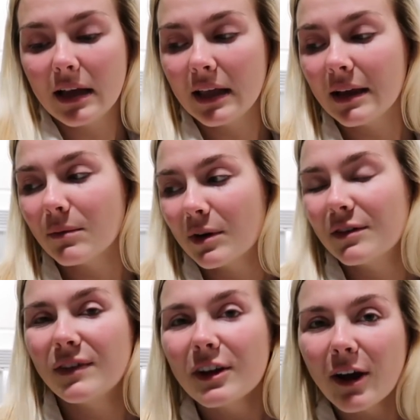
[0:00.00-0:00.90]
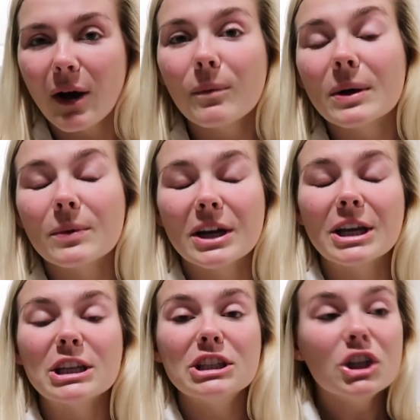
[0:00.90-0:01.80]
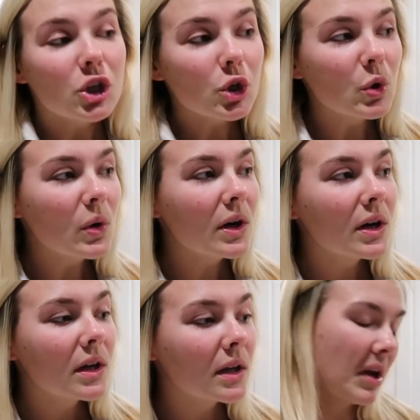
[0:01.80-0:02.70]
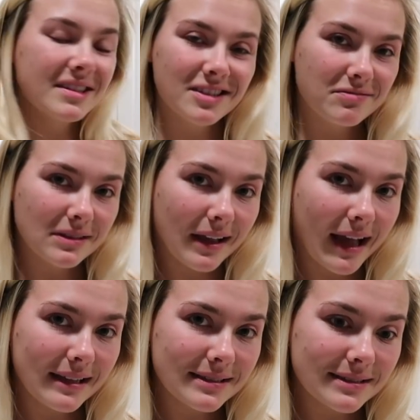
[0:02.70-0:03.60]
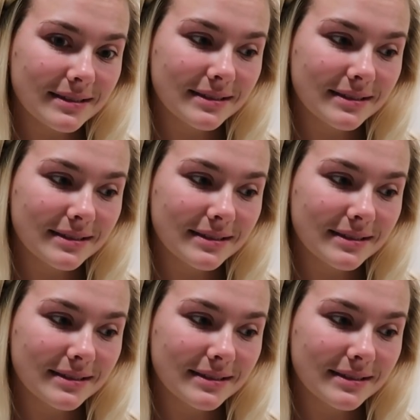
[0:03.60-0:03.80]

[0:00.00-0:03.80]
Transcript: and we're gonna figure out what we're gonna do. Probably just relax.